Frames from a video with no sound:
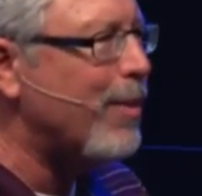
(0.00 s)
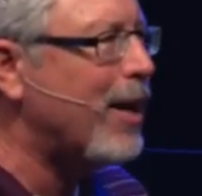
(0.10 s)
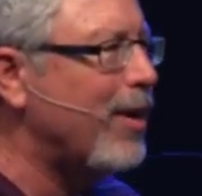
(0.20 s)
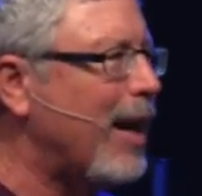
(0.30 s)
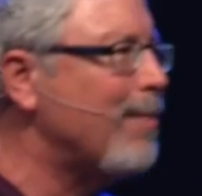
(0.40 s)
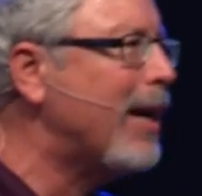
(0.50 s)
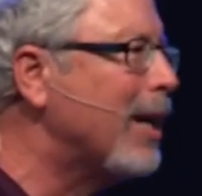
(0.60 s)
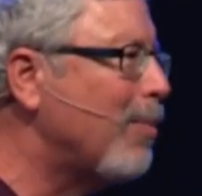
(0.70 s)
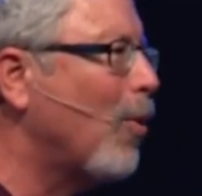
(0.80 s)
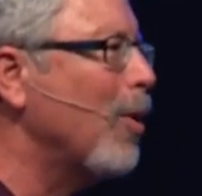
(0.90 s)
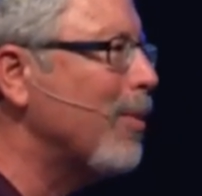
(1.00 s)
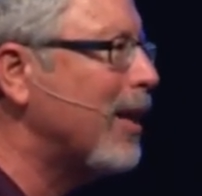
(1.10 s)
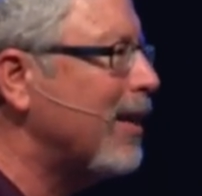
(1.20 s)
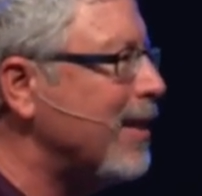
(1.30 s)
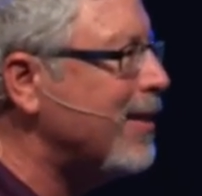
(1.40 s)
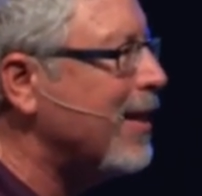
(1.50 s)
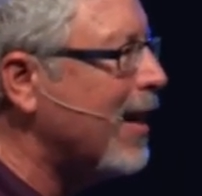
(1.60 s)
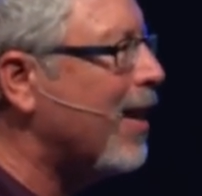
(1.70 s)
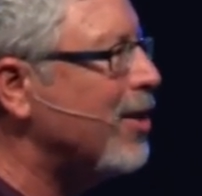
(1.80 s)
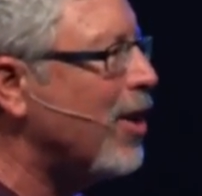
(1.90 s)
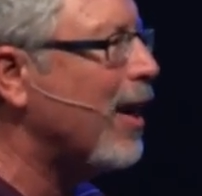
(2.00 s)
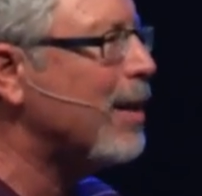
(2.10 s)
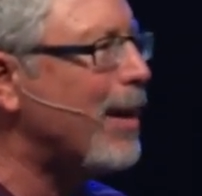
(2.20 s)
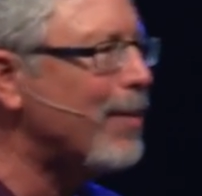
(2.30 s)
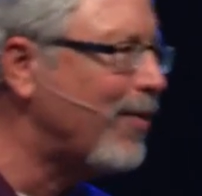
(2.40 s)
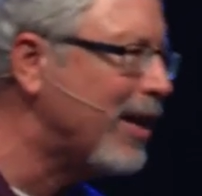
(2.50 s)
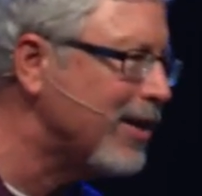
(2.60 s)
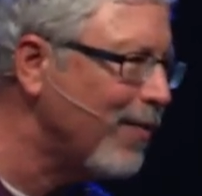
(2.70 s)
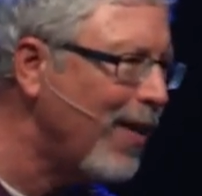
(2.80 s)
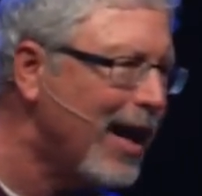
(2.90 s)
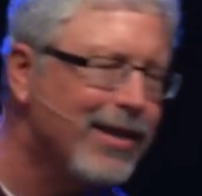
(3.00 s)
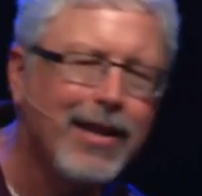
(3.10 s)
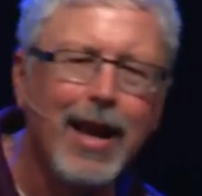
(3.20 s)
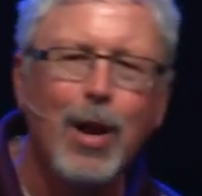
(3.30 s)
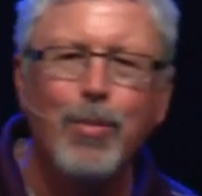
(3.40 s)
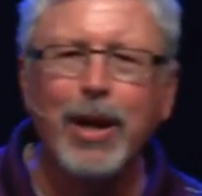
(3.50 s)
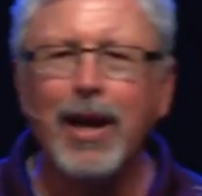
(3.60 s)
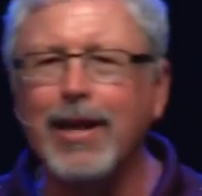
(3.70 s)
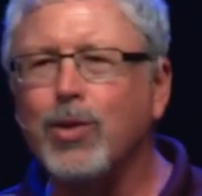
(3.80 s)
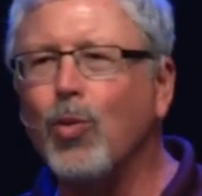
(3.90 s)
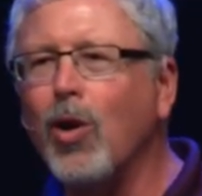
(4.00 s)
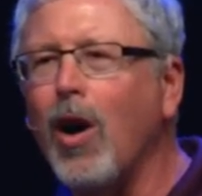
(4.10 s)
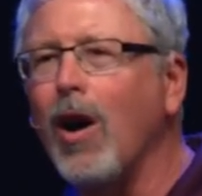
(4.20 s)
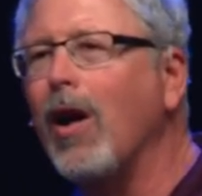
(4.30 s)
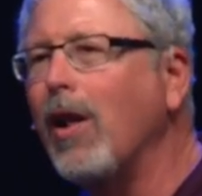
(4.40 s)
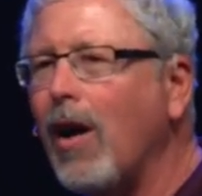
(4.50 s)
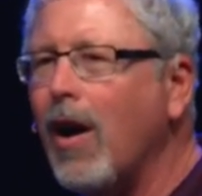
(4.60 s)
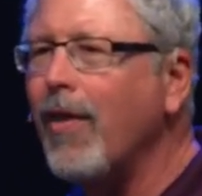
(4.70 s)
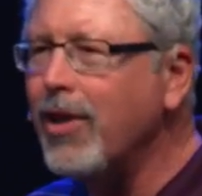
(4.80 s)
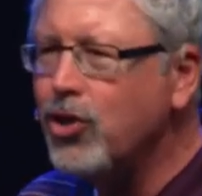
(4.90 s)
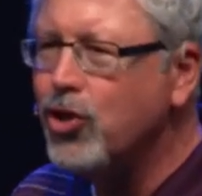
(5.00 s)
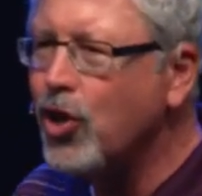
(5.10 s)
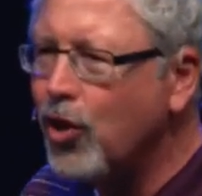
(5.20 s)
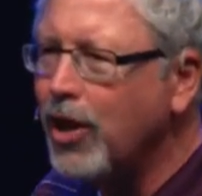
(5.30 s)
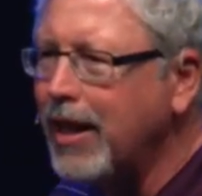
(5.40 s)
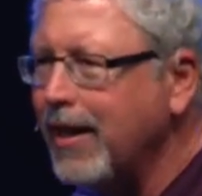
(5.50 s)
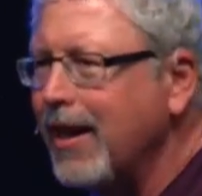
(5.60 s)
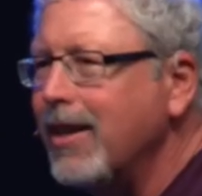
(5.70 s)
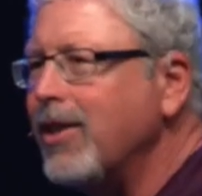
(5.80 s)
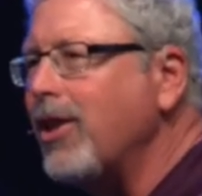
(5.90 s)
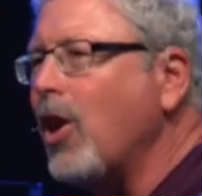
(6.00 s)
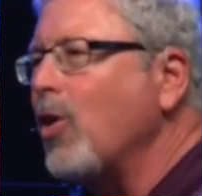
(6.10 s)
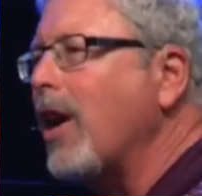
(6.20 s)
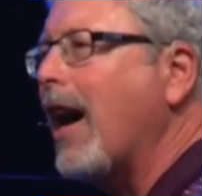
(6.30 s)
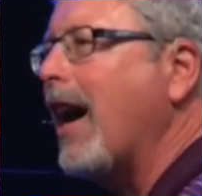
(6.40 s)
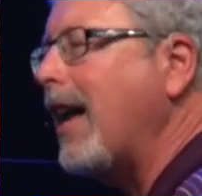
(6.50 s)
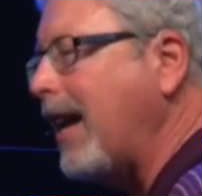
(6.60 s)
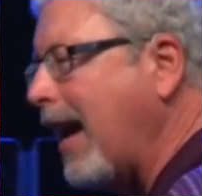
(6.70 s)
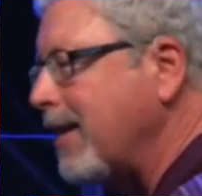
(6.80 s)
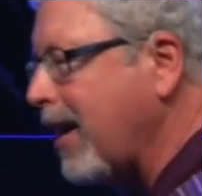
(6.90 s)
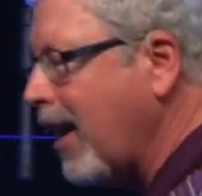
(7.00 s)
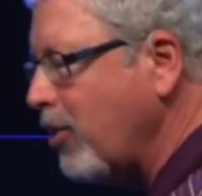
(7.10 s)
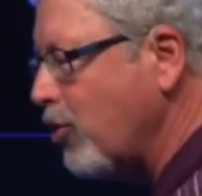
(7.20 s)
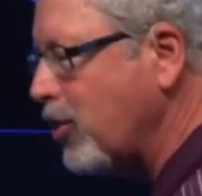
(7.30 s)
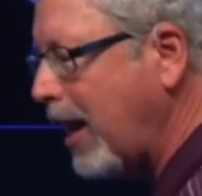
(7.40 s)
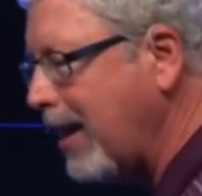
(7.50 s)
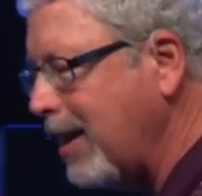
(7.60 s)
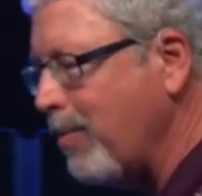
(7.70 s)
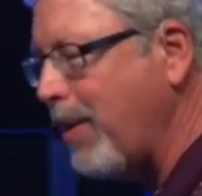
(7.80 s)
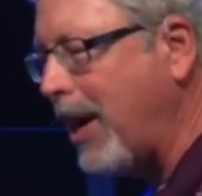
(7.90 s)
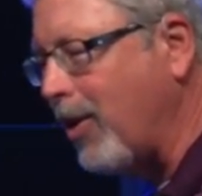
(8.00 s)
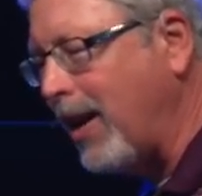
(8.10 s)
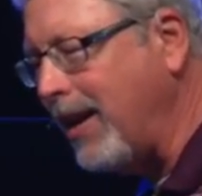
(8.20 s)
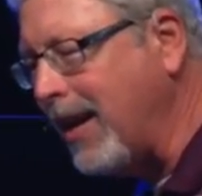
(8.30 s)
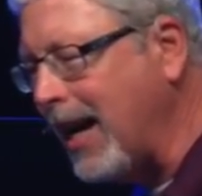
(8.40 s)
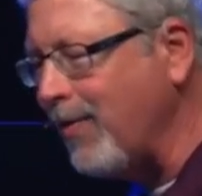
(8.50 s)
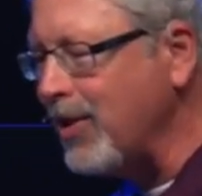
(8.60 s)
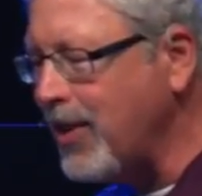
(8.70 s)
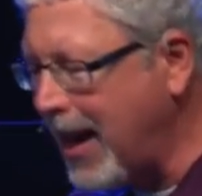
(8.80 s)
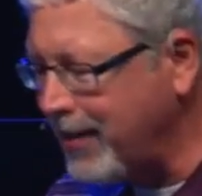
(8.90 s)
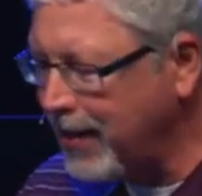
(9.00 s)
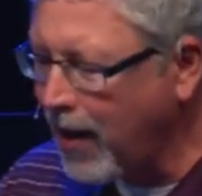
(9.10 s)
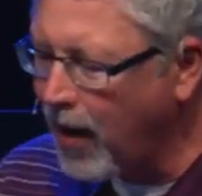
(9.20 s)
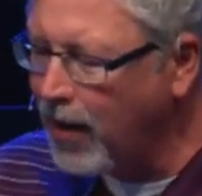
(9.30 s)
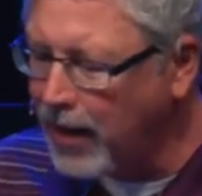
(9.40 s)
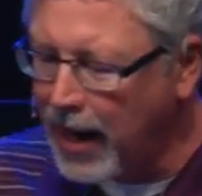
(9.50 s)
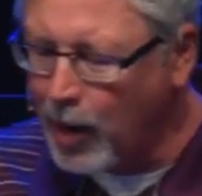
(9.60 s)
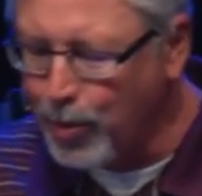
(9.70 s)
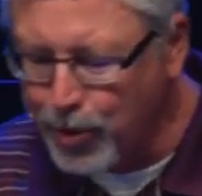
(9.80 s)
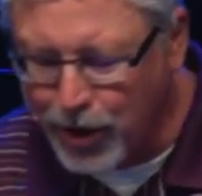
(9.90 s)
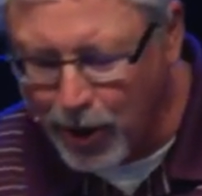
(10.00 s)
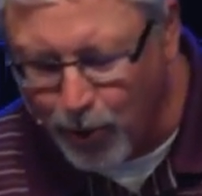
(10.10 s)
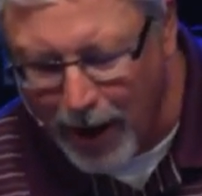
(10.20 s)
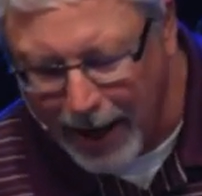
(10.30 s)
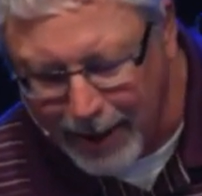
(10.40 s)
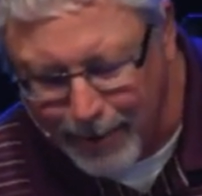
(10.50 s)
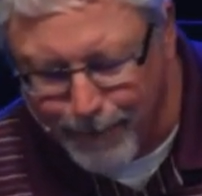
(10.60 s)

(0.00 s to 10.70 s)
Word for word: better yet, make an appointment and let's sit down and talk about them face to face because we're all on this journey to know God and to understand Him better, and none of us has it all 100% right.